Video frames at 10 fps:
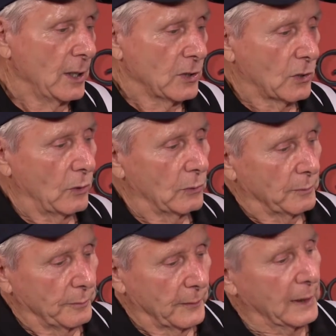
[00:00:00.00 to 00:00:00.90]
So
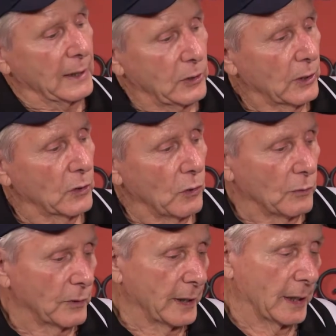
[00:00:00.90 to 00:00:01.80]
they took it
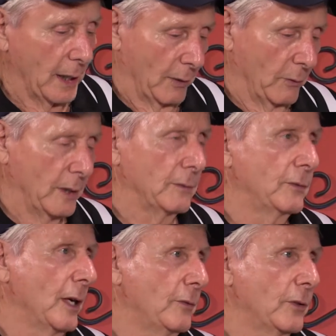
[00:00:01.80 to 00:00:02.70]
over. They got rid of
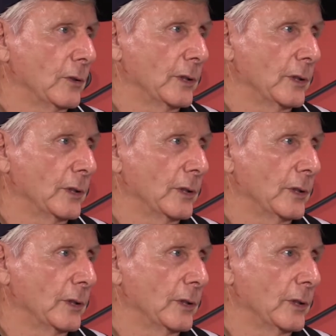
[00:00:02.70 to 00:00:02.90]
Renfrew.